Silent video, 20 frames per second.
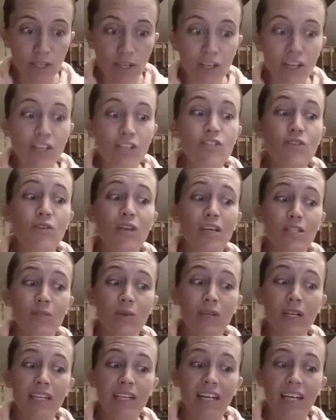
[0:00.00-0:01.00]
So that's what
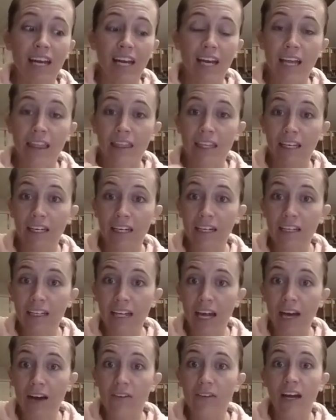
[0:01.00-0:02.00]
I did. I got the gunk
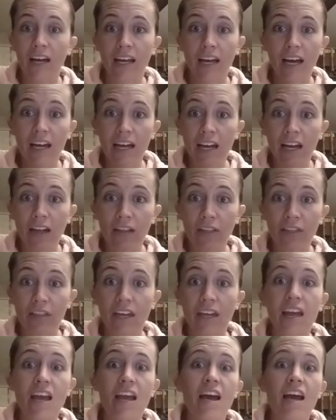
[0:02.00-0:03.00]
out, I got
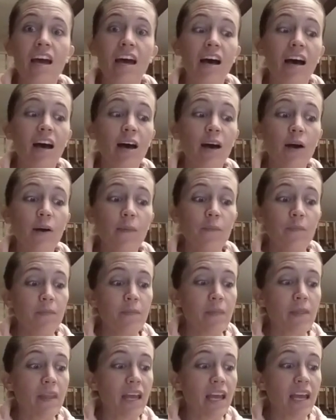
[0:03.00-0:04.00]
healthy. Um,
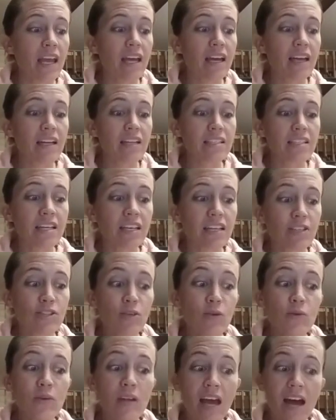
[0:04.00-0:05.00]
and so
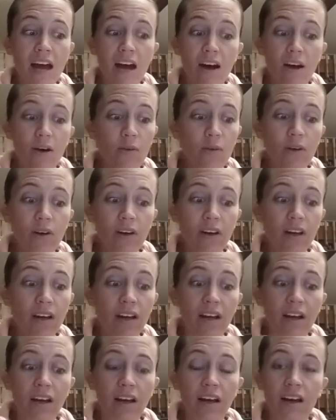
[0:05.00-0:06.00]
now
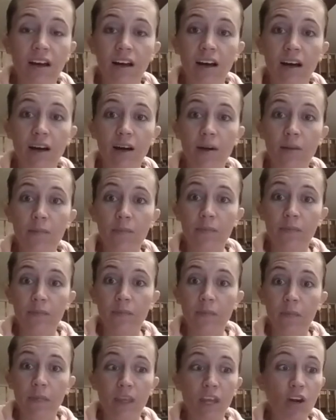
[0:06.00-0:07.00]
um,
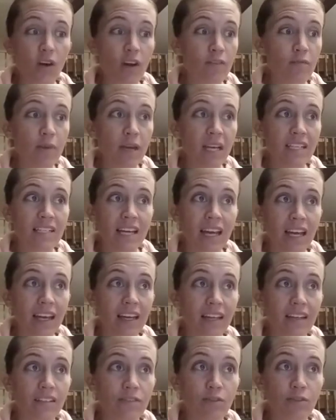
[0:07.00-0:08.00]
you know, I've
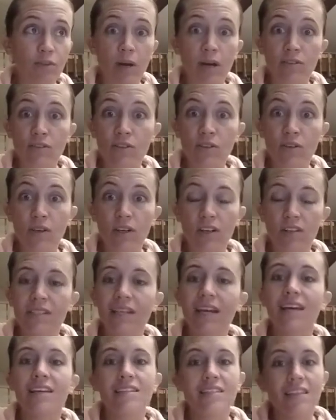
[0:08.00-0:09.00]
maintained for about two years.
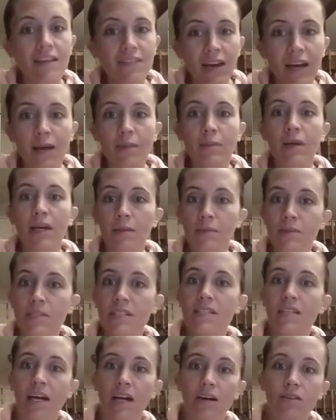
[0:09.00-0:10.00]
Yes, I've had my ups and
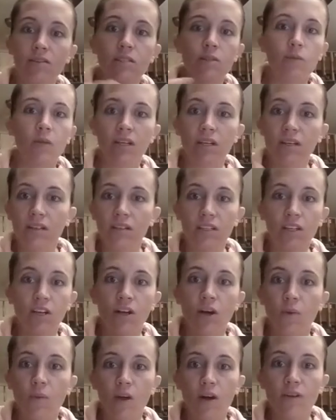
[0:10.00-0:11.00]
downs, and we all, you know,
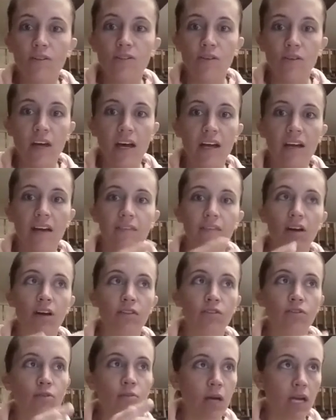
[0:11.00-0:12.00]
we all do that. And I've gone
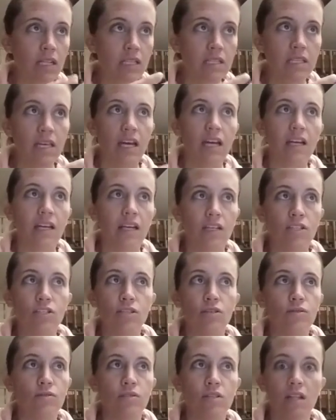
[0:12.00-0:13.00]
through mindset
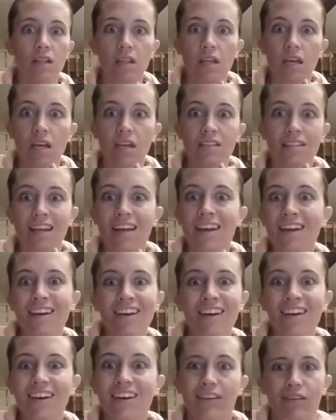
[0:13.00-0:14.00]
issues and things.
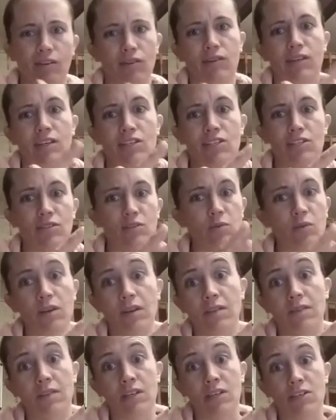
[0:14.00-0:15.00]
You know, issues, we all
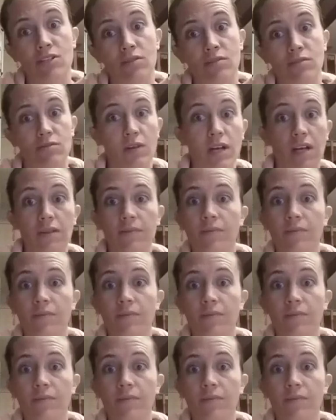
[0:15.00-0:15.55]
have issues, right?